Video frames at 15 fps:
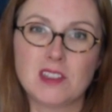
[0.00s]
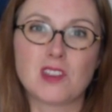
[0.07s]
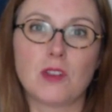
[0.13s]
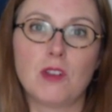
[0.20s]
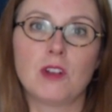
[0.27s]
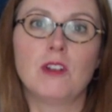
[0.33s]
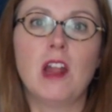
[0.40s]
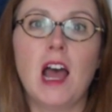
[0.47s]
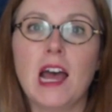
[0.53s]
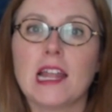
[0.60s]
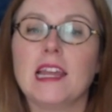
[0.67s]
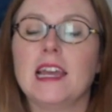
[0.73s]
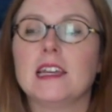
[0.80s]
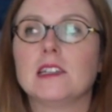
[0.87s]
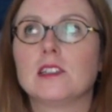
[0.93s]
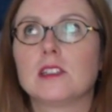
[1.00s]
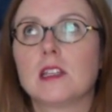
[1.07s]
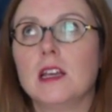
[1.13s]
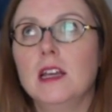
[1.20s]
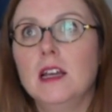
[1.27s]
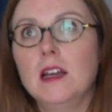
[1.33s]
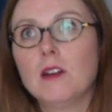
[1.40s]
So they're not as
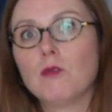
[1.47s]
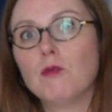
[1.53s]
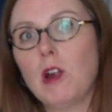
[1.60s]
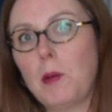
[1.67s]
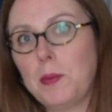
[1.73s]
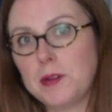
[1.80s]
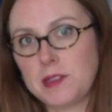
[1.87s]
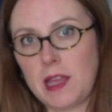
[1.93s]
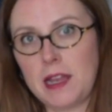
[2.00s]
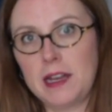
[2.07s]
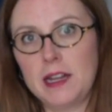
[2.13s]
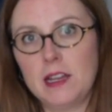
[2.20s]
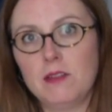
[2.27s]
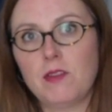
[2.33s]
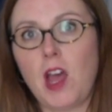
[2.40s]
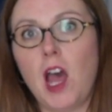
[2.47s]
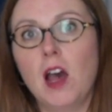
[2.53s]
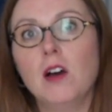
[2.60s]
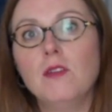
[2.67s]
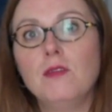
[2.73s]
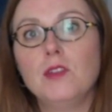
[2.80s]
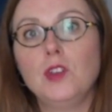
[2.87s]
representative
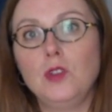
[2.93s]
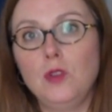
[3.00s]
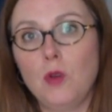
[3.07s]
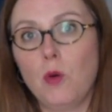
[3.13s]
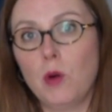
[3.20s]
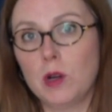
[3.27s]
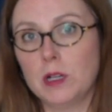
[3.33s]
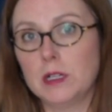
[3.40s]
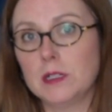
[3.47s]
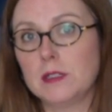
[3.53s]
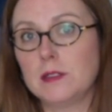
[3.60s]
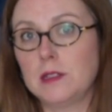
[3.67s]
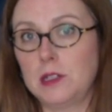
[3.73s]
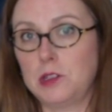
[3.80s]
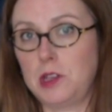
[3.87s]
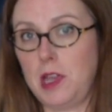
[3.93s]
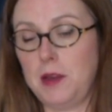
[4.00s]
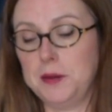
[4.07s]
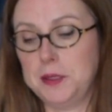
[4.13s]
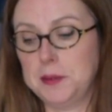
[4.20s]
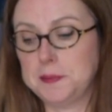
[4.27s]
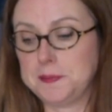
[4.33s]
of your stitch
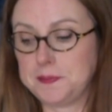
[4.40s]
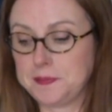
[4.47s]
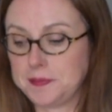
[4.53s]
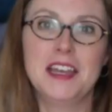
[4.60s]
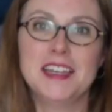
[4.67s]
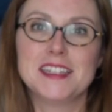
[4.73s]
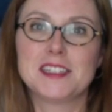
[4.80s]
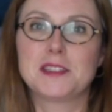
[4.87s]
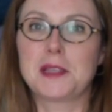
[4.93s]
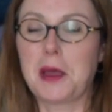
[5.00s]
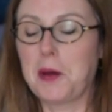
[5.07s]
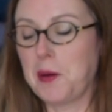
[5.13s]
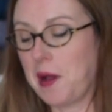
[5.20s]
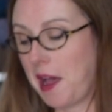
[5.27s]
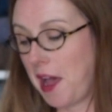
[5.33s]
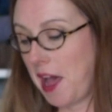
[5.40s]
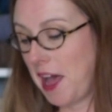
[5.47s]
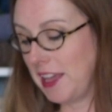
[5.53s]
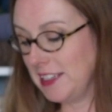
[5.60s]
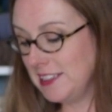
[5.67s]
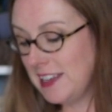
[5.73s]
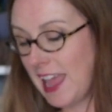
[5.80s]
count. So
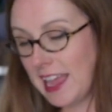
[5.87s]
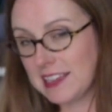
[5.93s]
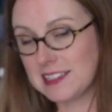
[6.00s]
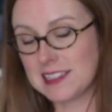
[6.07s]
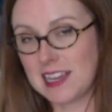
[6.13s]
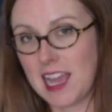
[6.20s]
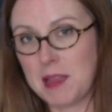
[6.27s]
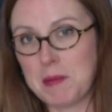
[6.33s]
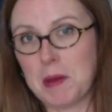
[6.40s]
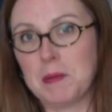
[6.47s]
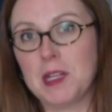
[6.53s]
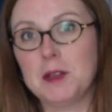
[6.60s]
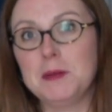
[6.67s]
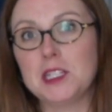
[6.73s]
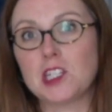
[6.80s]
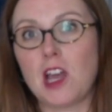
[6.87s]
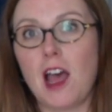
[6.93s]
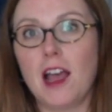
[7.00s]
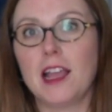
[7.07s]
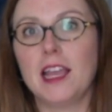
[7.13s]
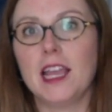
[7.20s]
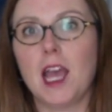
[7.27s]
next time I'm going to be
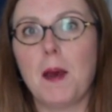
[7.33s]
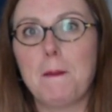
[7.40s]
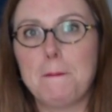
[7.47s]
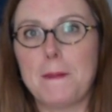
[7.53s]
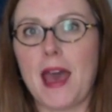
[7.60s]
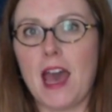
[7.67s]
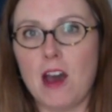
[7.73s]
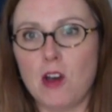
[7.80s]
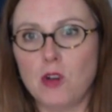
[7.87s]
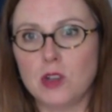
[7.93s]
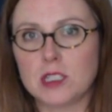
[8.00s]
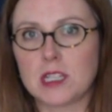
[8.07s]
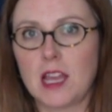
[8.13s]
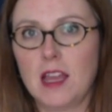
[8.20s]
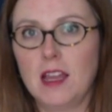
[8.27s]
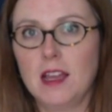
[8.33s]
talking about